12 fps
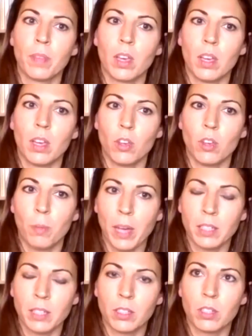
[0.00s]
your
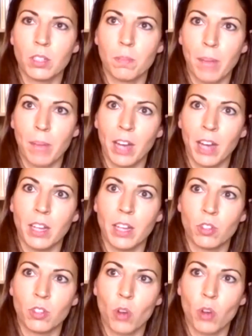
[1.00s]
best bet is
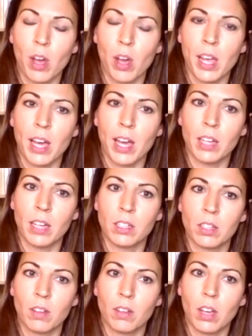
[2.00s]
to try and
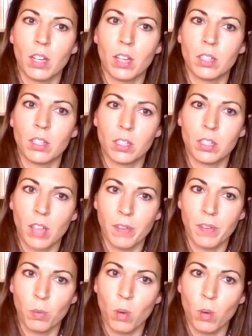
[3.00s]
discover
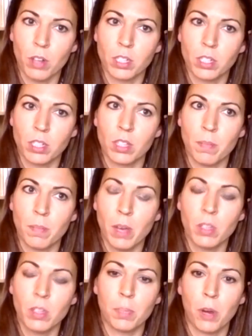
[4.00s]
what the most
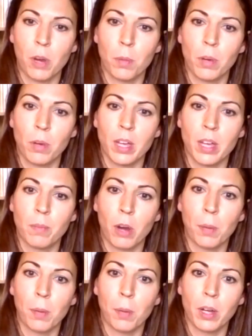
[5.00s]
appropriate
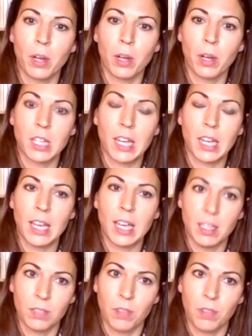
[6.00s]
probiotic is
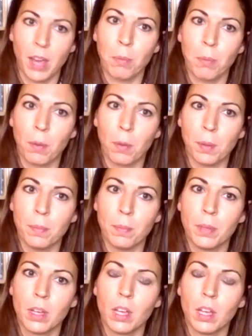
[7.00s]
for that problem.
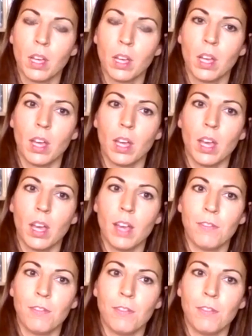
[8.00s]
If
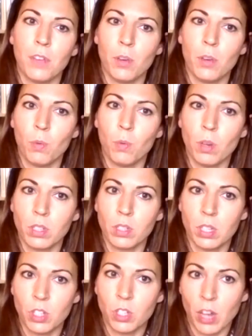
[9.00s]
you want to
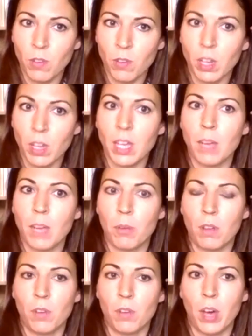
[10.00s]
generally improve
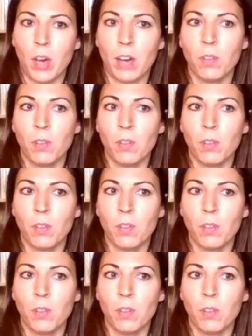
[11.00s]
your health,